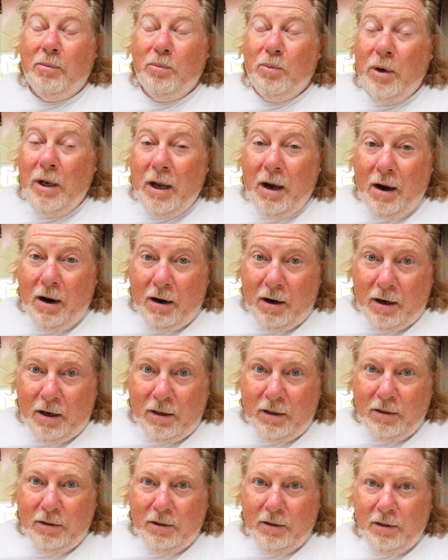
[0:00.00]
We
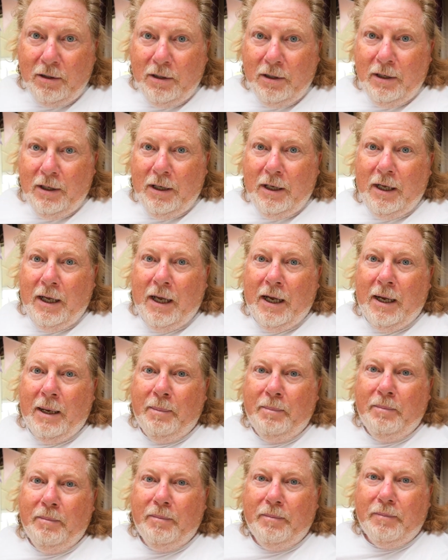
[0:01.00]
are,
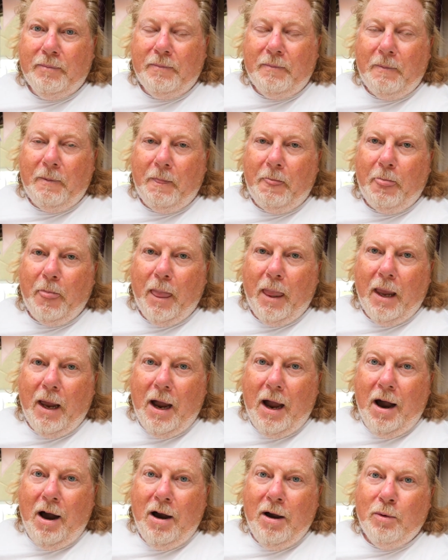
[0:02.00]
um,
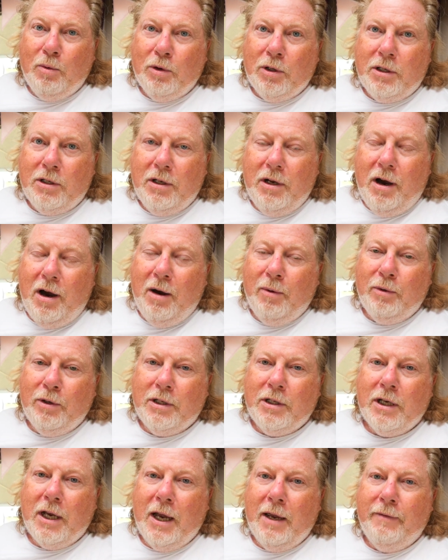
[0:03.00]
I would, I would
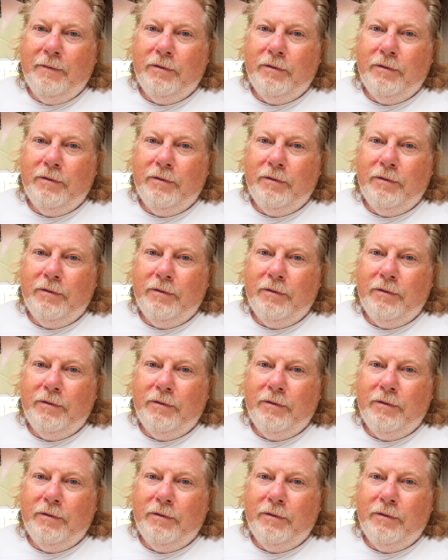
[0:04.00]
say,